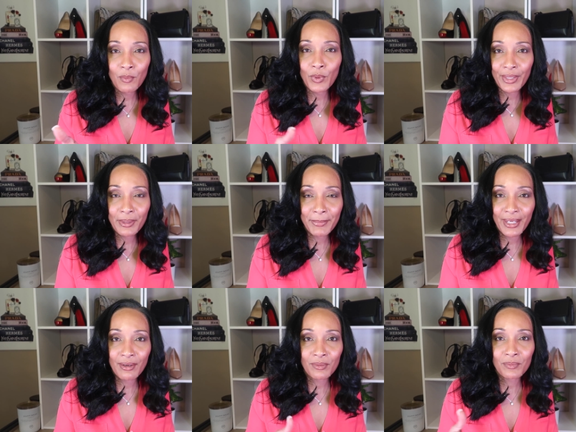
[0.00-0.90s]
wear the
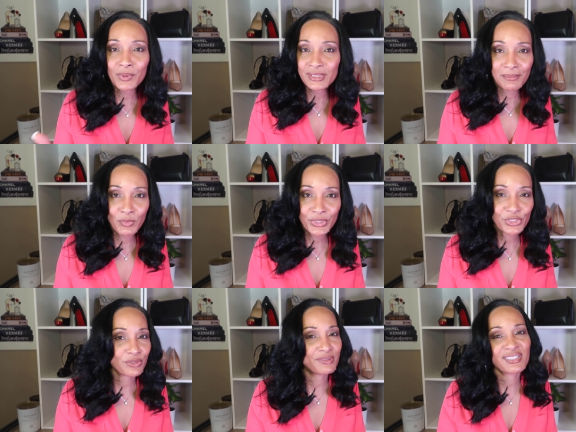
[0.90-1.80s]
belt with some more
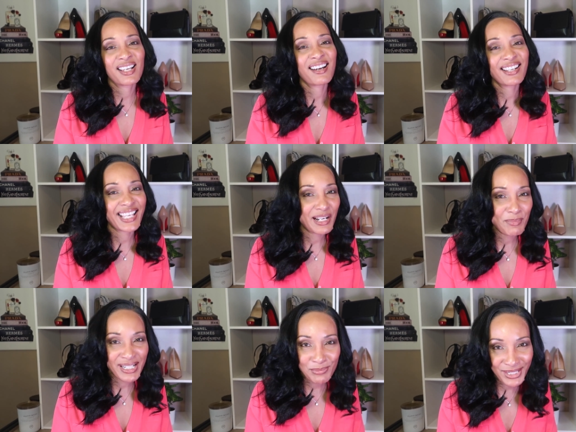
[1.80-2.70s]
shoes? Now I gotta
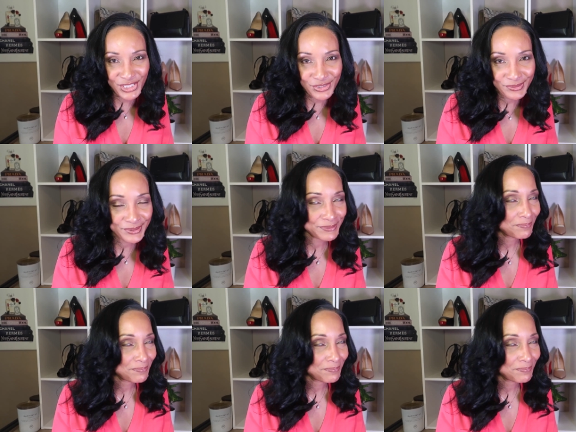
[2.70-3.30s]
match my shoes.